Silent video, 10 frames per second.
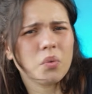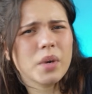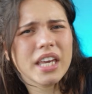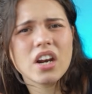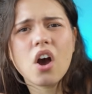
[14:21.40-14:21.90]

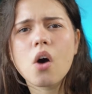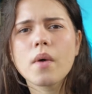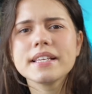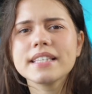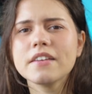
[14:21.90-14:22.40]
we can
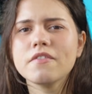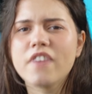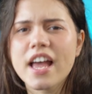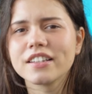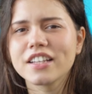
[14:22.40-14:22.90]
always
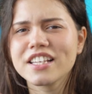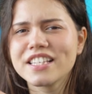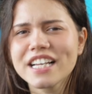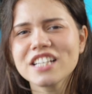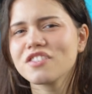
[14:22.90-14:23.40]
invent a
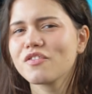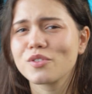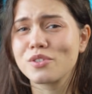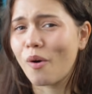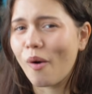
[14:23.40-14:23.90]

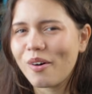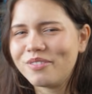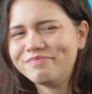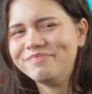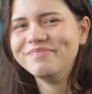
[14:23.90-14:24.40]
6-foot tall
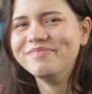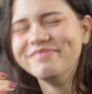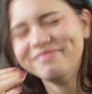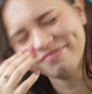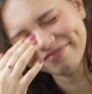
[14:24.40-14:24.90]

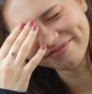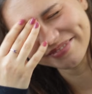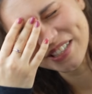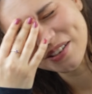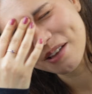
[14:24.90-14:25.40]

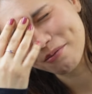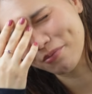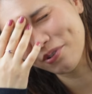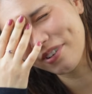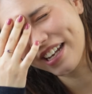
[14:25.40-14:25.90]

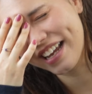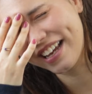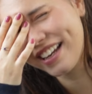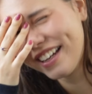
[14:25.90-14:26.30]
brooding.